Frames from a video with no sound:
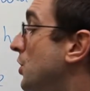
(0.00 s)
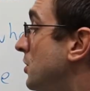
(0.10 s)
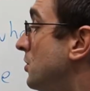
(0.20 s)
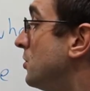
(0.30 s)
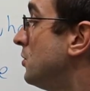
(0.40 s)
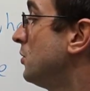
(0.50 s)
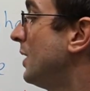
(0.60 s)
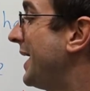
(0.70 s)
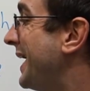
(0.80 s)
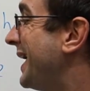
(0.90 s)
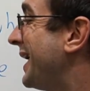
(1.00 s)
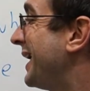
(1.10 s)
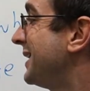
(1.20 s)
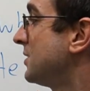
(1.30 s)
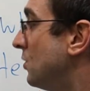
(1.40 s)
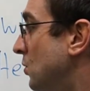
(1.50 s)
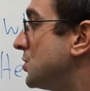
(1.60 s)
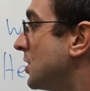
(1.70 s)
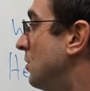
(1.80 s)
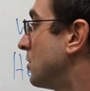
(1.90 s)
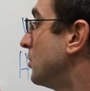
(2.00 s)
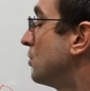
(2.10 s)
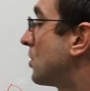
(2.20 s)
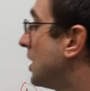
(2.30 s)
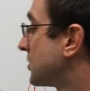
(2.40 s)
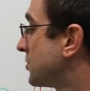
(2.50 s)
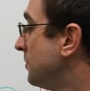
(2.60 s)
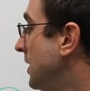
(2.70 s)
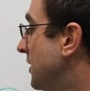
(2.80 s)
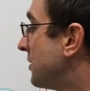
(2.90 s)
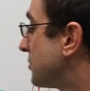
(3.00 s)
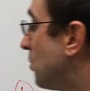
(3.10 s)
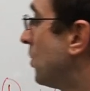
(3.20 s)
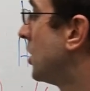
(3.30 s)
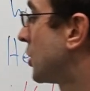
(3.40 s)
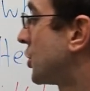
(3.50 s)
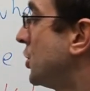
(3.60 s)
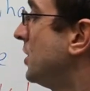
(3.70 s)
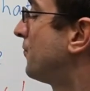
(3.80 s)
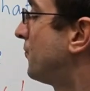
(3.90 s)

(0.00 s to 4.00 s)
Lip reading: You, and also on Google Classroom, there is a worksheet